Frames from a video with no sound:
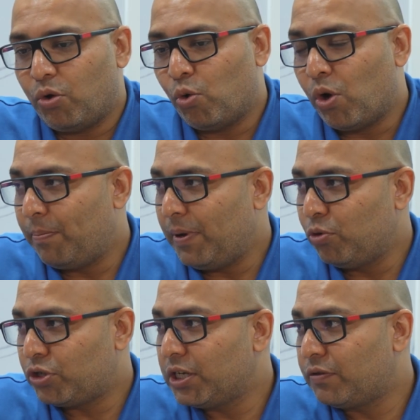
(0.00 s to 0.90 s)
OIP
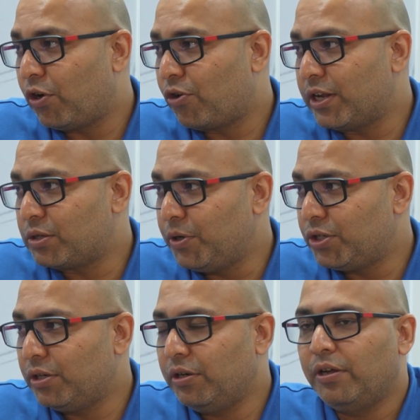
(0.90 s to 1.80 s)
bushings for
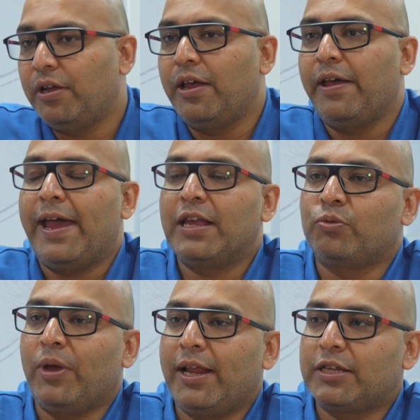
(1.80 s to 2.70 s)
transmission, as
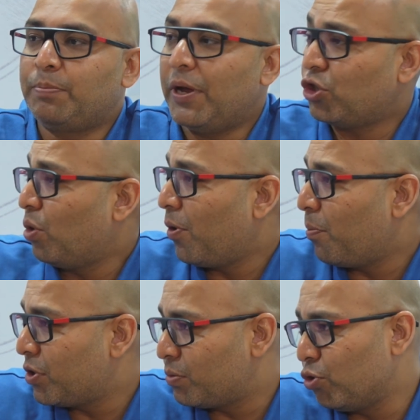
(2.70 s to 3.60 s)
well as special
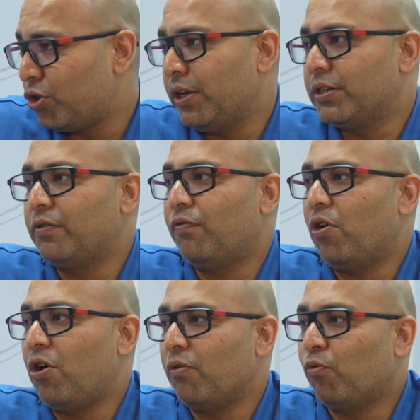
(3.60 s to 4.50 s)
purpose bushings
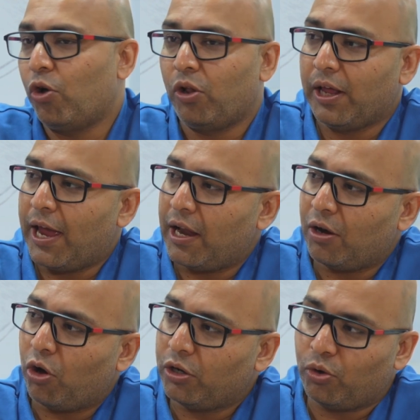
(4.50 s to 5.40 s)
for wall and
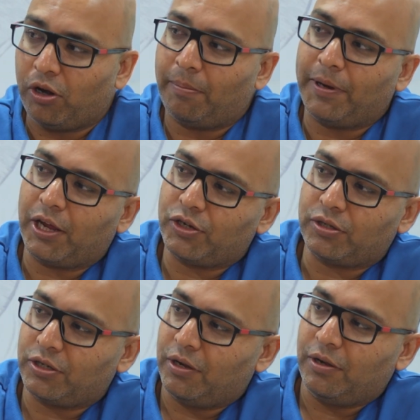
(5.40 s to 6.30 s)
oil-to-oil
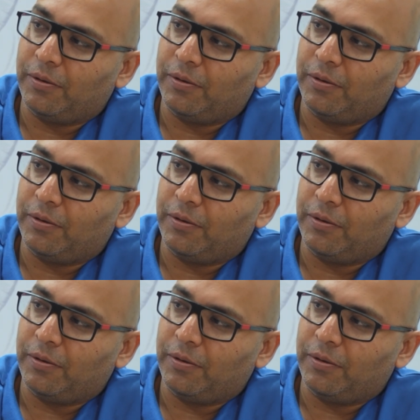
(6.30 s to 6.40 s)
applications.